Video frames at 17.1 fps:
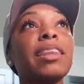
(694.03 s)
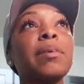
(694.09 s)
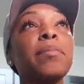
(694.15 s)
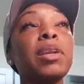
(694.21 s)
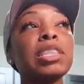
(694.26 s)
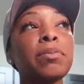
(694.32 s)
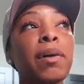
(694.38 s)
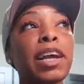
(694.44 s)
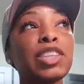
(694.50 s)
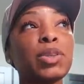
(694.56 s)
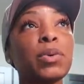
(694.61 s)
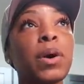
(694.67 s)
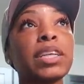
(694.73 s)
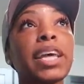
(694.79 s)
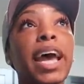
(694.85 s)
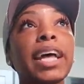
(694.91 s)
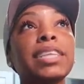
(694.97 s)
the beauty supply
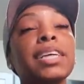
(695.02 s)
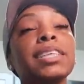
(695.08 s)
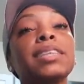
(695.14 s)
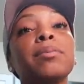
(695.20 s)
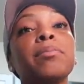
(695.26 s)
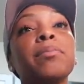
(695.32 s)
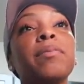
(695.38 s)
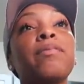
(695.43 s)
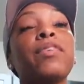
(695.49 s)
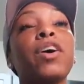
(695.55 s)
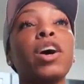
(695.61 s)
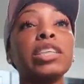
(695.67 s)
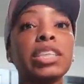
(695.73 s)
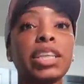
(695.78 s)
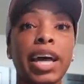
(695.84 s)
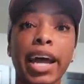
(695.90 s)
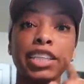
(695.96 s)
store because I had to get some
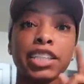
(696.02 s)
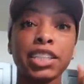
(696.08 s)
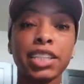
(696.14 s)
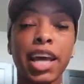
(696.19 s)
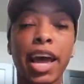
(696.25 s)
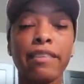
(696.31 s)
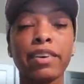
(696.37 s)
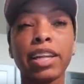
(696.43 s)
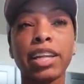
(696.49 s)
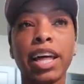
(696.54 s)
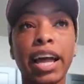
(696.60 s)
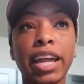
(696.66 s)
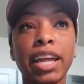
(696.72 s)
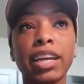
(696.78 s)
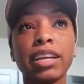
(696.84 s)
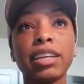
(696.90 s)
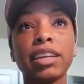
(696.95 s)
false lashes. I have a
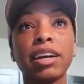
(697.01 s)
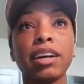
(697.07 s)
client.